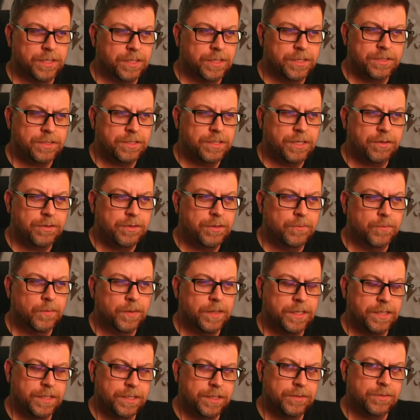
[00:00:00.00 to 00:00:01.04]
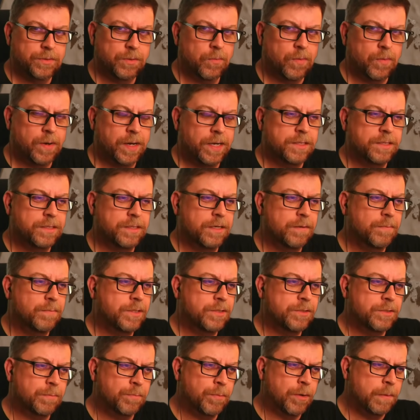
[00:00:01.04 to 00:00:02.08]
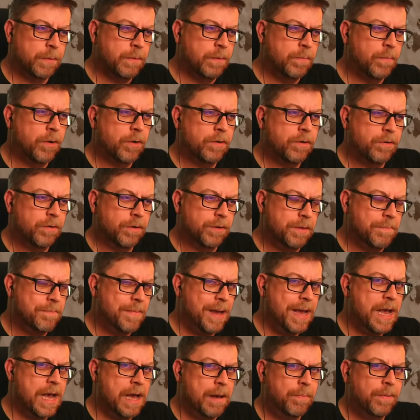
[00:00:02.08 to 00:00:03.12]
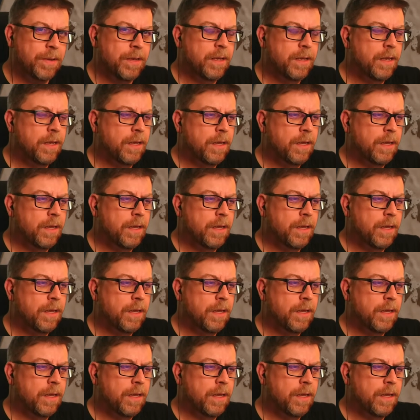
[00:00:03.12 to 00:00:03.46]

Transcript: It doesn't tell you what it is or why it's there, but there's a purple marker on the map,